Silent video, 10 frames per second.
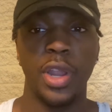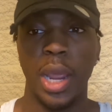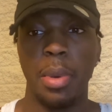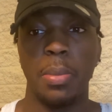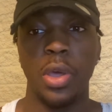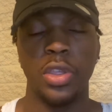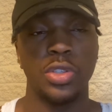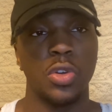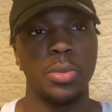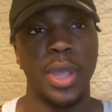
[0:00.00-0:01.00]
my mother
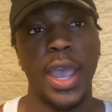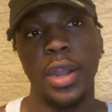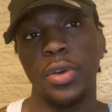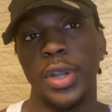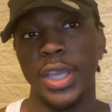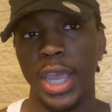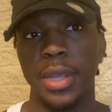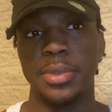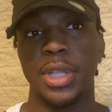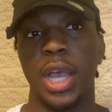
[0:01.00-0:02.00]
told me I had to go to
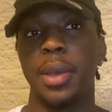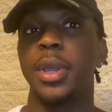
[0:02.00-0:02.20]
GameStop